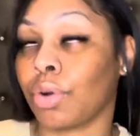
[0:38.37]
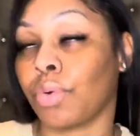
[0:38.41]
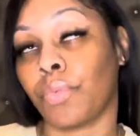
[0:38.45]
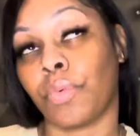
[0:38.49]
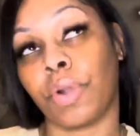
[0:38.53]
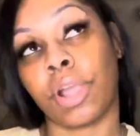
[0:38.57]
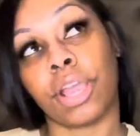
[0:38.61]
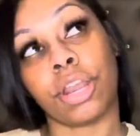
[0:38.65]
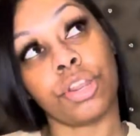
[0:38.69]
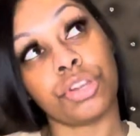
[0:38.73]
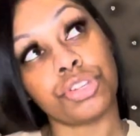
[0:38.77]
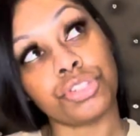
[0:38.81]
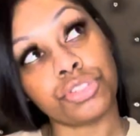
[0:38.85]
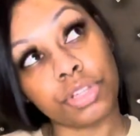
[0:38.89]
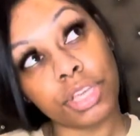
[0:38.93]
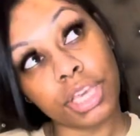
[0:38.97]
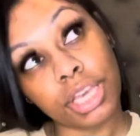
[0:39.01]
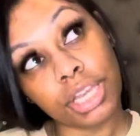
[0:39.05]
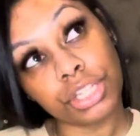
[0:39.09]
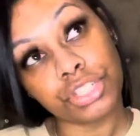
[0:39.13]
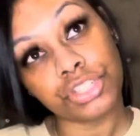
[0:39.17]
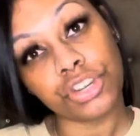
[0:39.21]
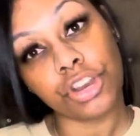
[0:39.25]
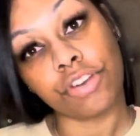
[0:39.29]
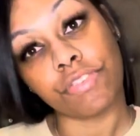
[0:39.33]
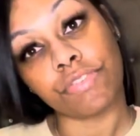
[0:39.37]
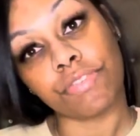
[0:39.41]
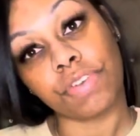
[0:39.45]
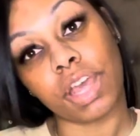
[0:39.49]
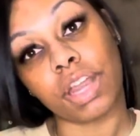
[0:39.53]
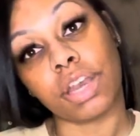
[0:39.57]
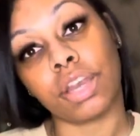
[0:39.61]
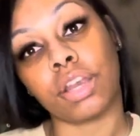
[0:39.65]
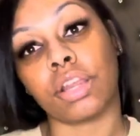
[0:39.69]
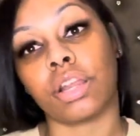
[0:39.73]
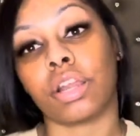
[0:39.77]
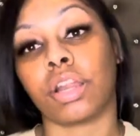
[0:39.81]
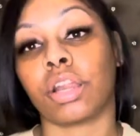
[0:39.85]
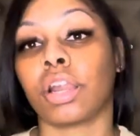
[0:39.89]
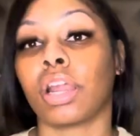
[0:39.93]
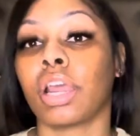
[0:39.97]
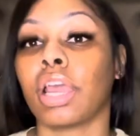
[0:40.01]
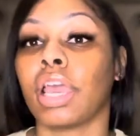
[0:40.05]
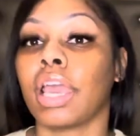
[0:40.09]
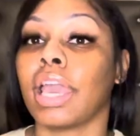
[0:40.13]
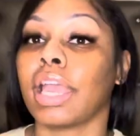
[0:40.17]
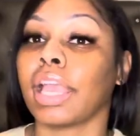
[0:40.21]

Where did you get your vendor?